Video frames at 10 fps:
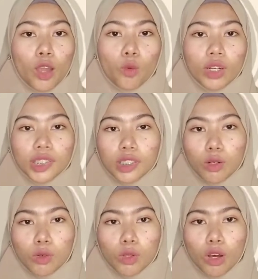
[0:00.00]
What is the
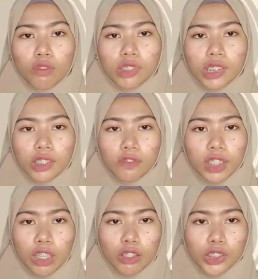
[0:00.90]
role of self-service
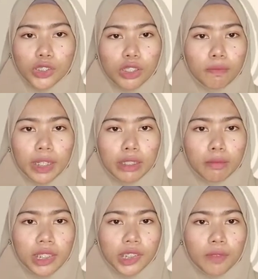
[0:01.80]
kiosks during
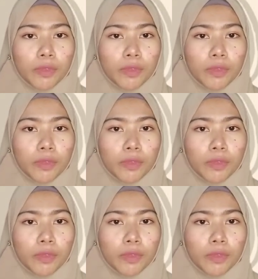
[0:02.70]
pandemics?